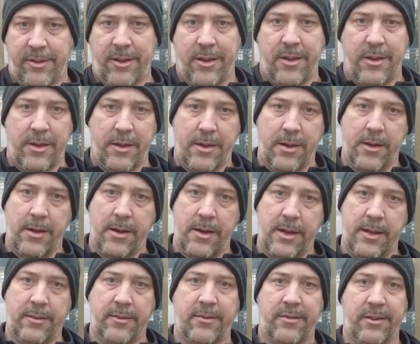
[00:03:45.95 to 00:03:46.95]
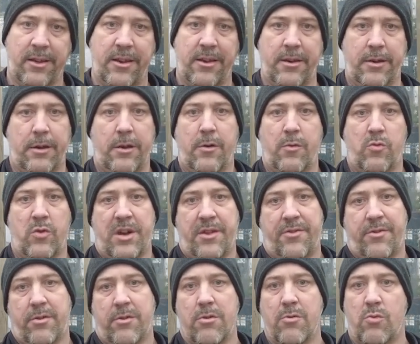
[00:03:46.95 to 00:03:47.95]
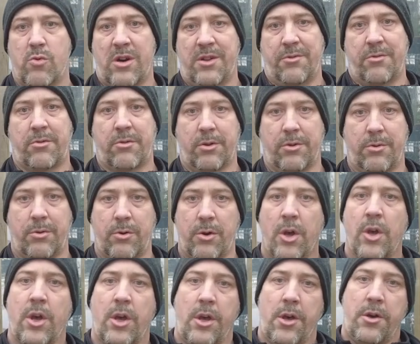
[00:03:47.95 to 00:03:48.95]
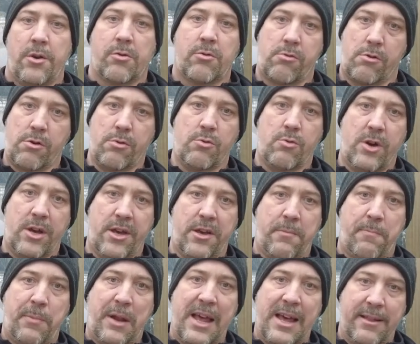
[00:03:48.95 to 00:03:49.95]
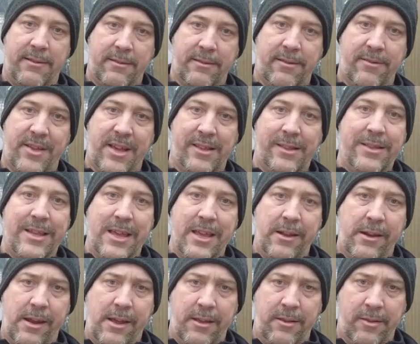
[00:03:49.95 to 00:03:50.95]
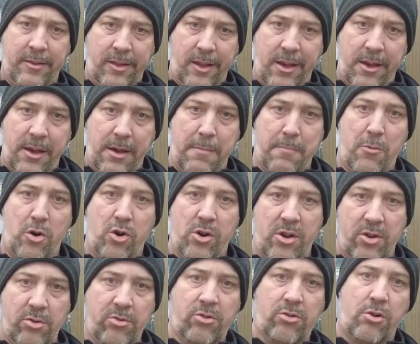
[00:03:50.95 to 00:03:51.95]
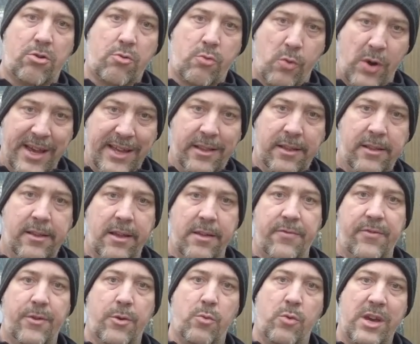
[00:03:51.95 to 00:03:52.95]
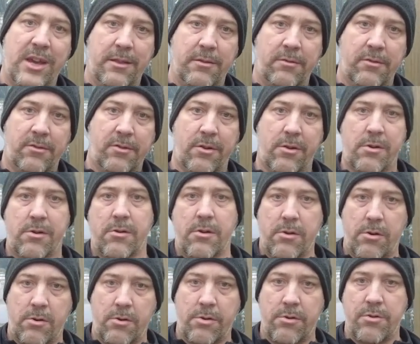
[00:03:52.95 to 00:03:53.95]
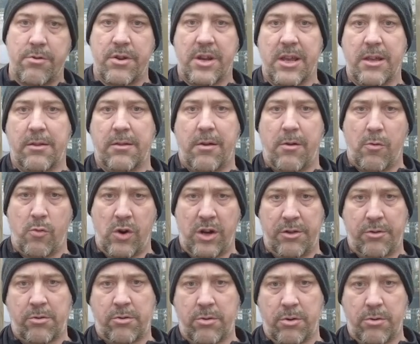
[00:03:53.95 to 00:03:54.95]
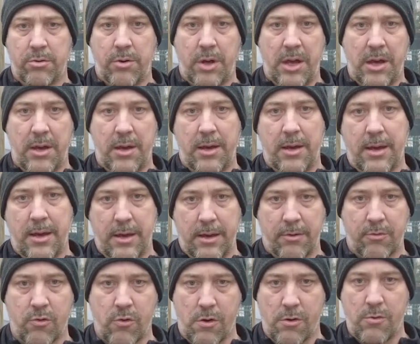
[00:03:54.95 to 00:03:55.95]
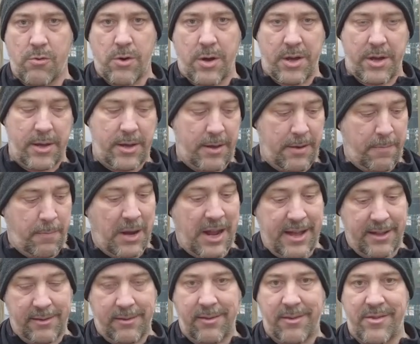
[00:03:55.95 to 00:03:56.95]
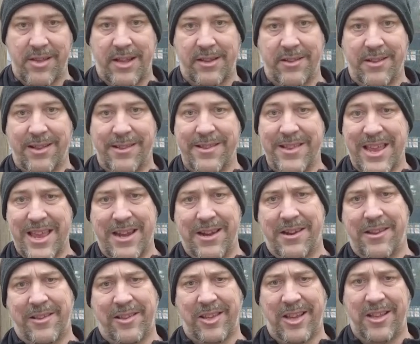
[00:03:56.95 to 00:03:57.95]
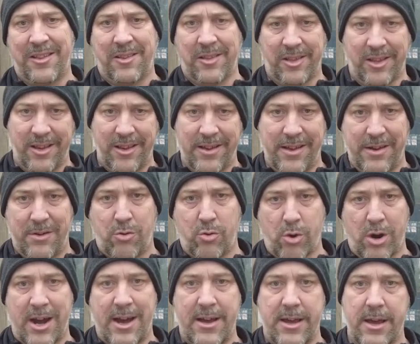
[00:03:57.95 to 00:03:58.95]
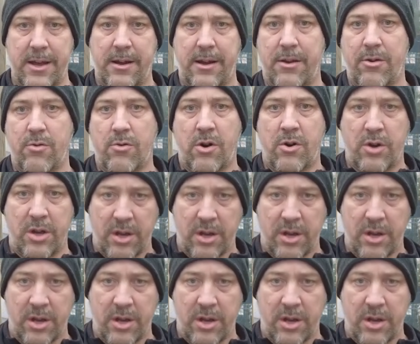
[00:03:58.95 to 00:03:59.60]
It's whether you want to grow plants that need it moist or wet in the winter, or you want to grow plants that need it dry and low